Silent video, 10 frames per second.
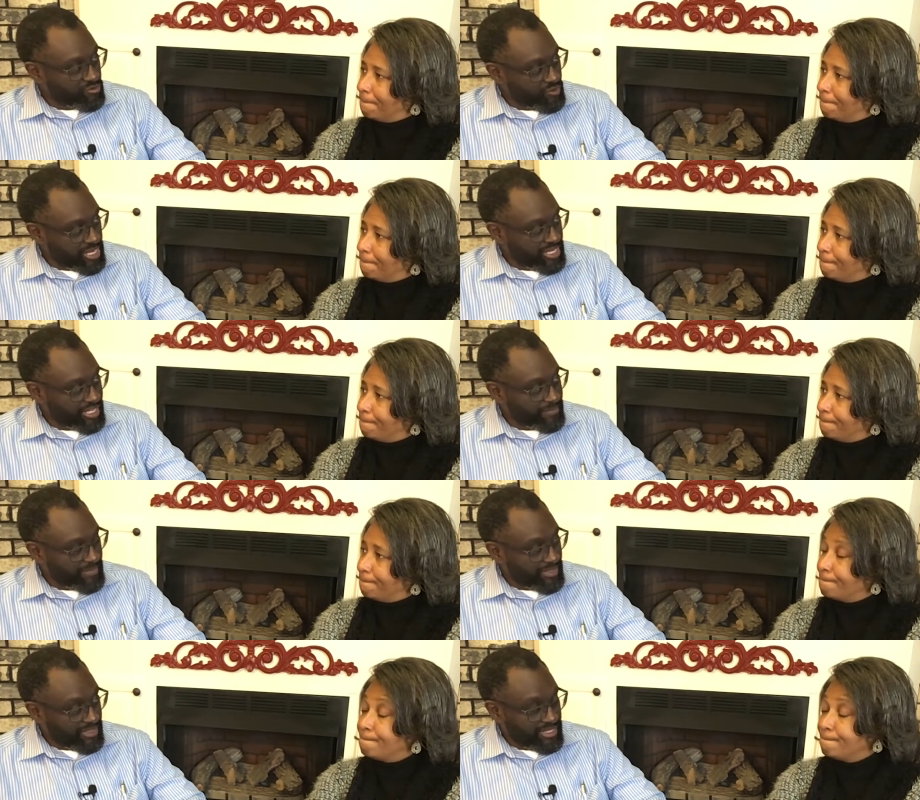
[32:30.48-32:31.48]
Speaker 1: reading.
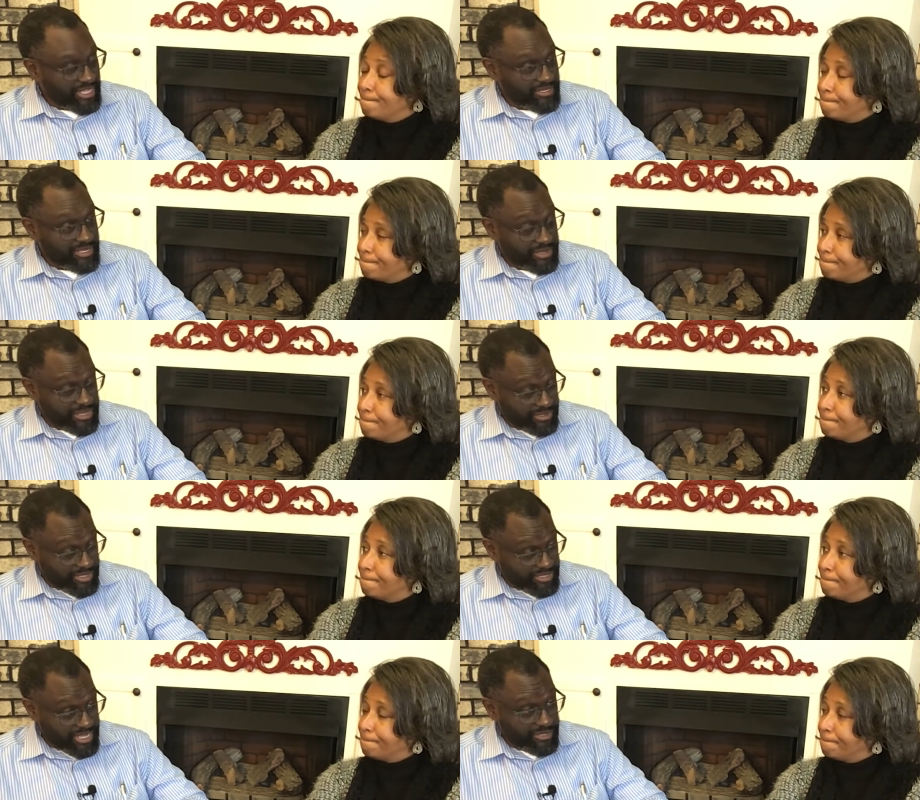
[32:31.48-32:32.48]
Mm -hmm. it, it,
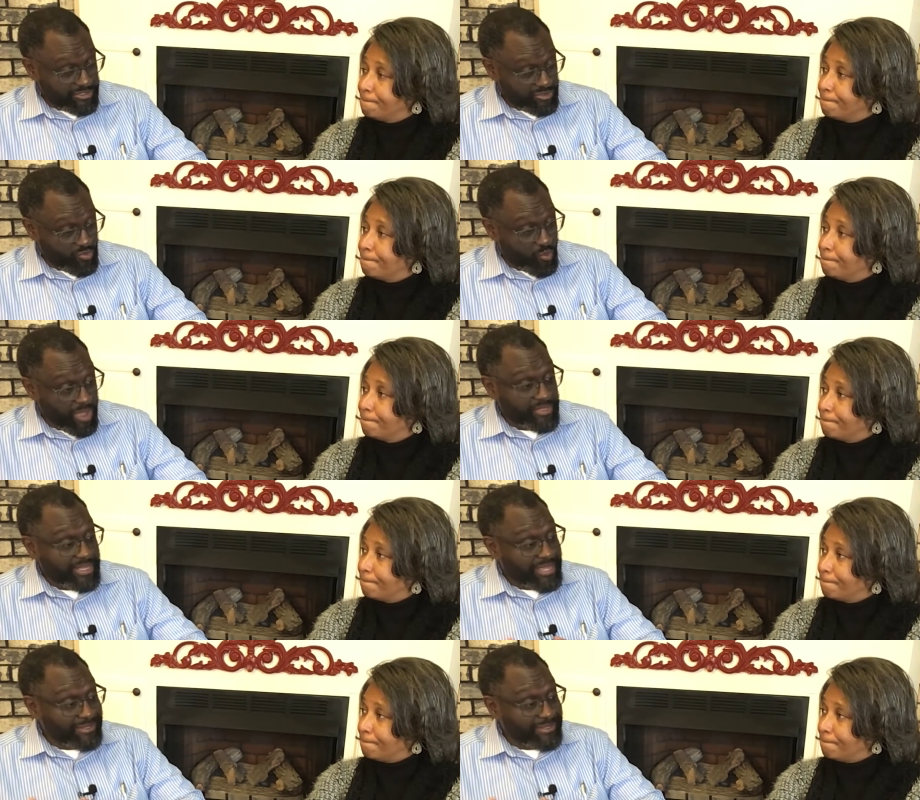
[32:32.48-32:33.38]
it, tells you whether they